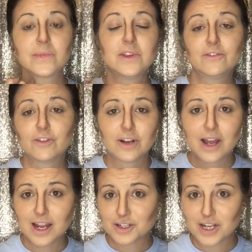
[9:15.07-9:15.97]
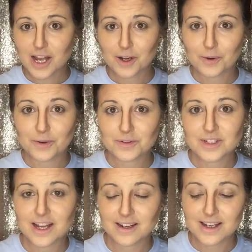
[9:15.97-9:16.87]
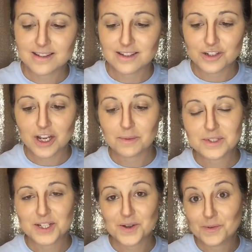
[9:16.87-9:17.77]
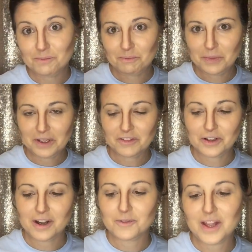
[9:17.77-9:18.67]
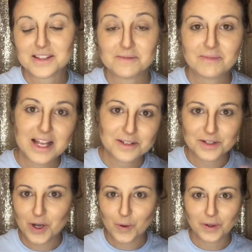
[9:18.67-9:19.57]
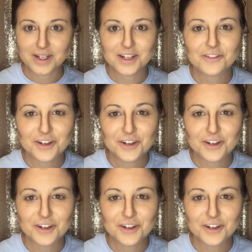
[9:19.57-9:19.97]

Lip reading: eyeshadow techniques and shapes too, believe it or not. And that's a totally